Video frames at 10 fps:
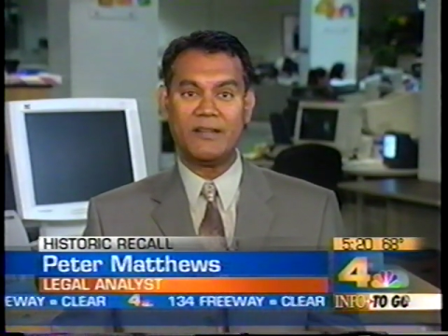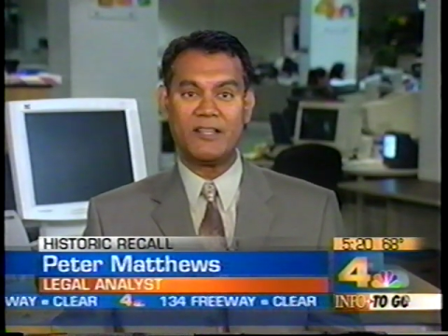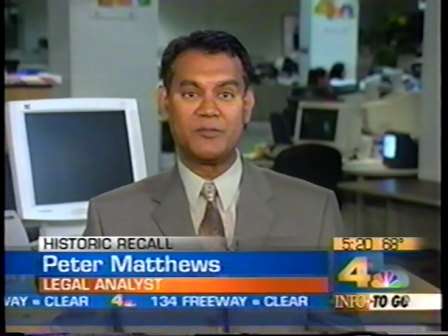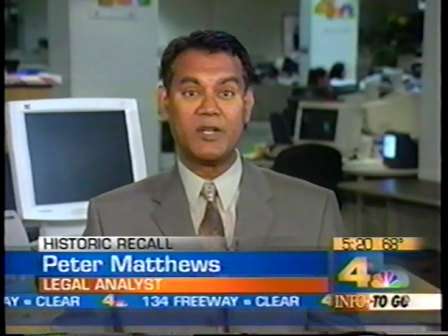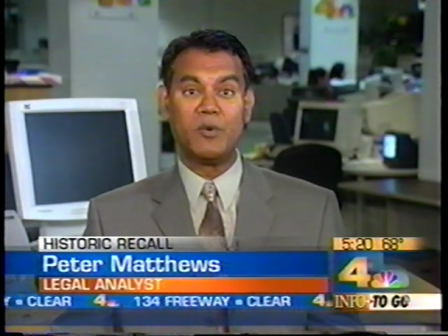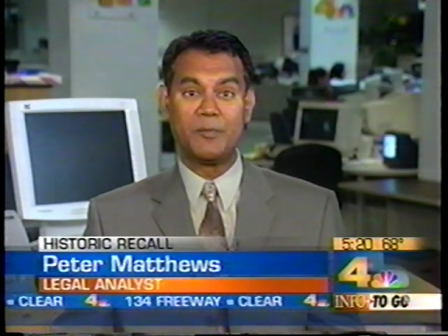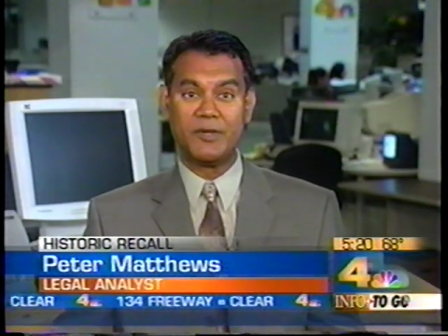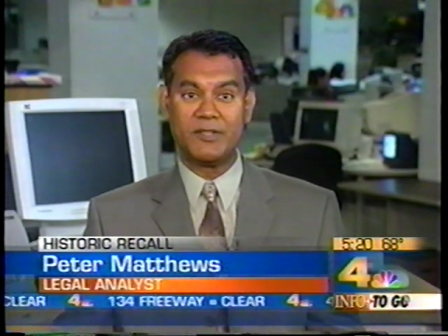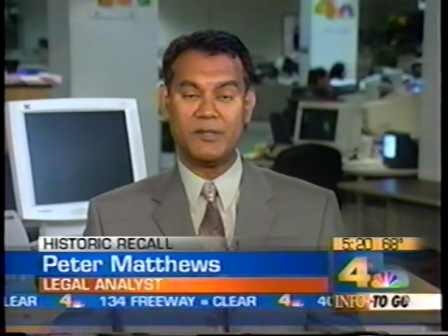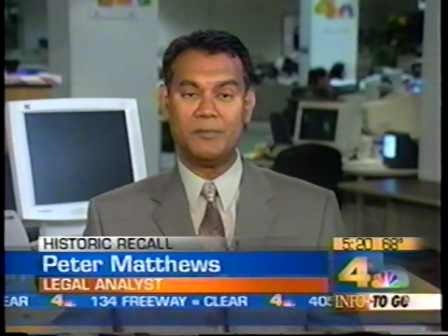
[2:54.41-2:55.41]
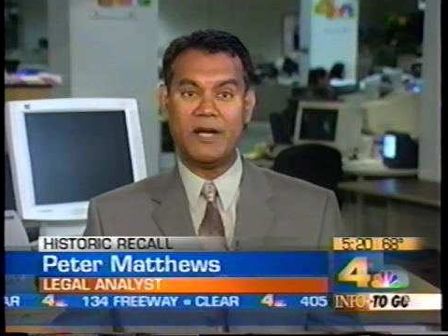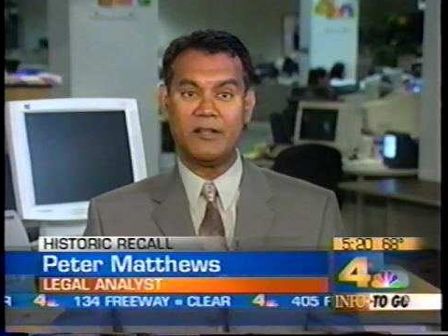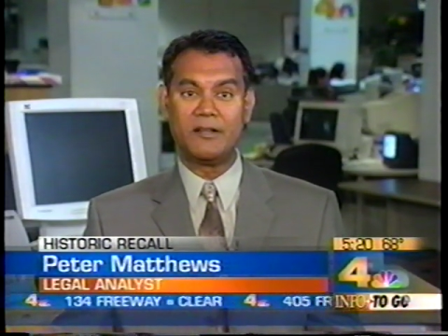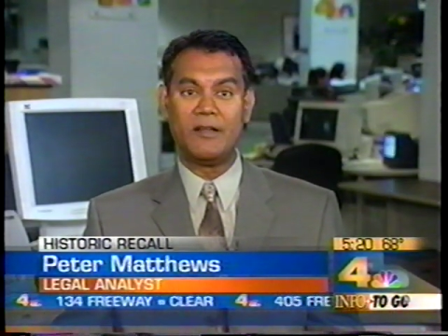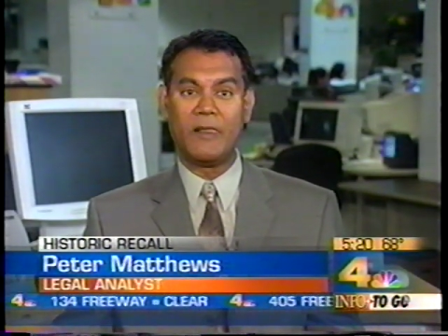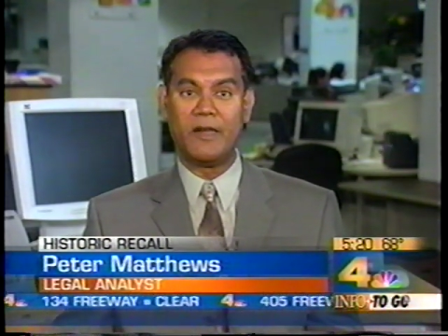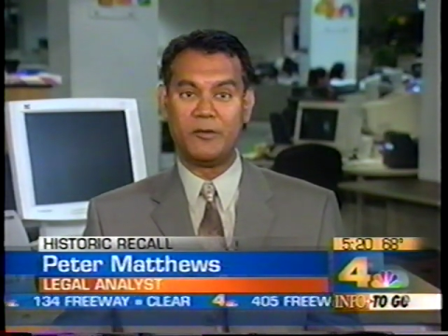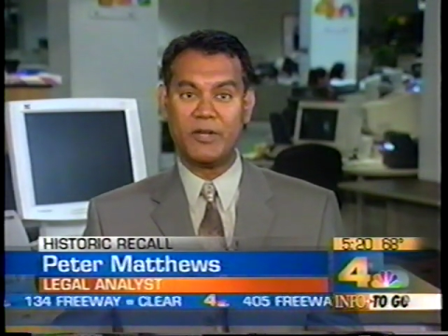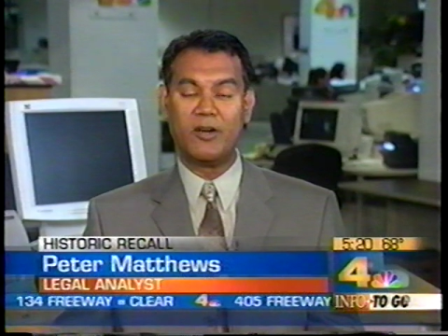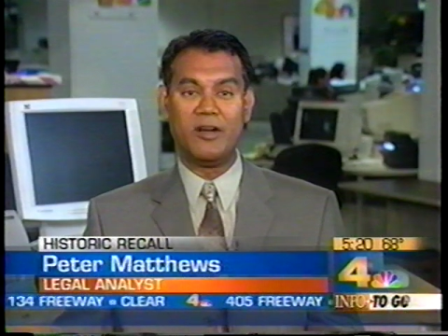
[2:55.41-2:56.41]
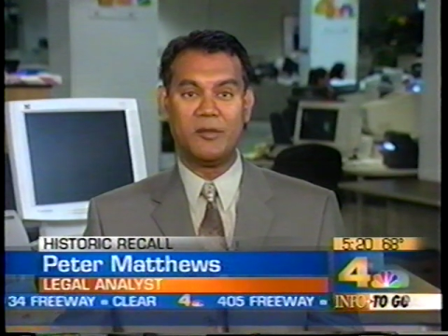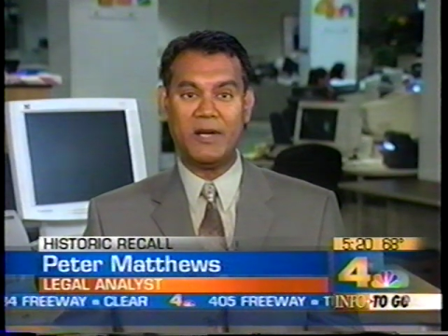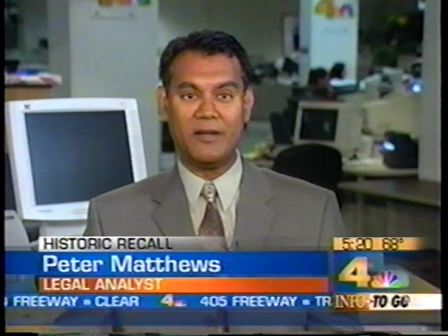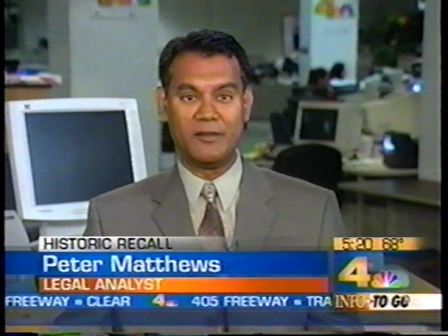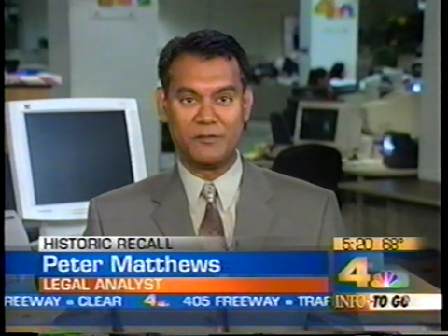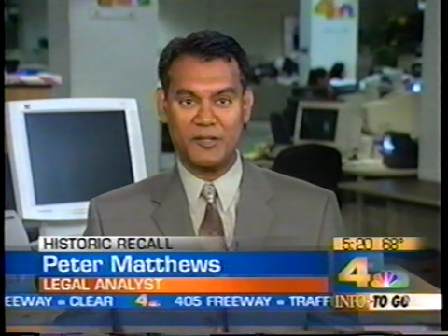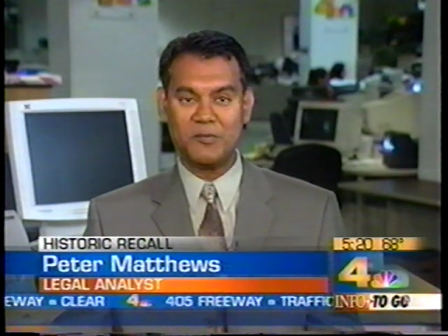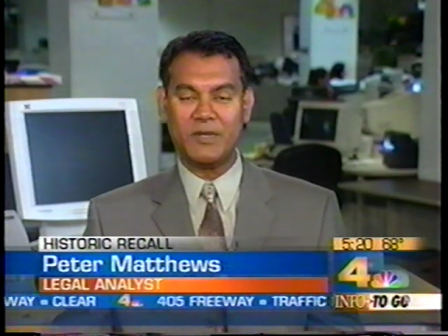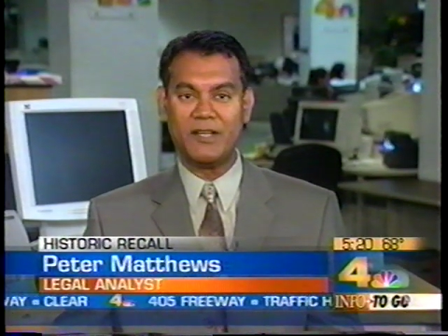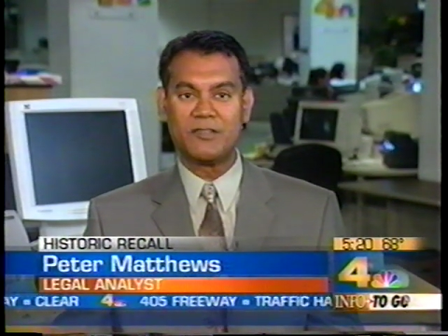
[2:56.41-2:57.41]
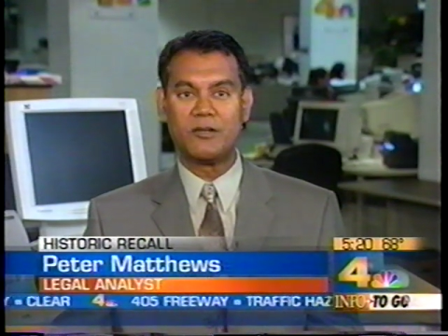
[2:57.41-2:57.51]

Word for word: and that's really what put the ballot, the recall on the ballot in the first place.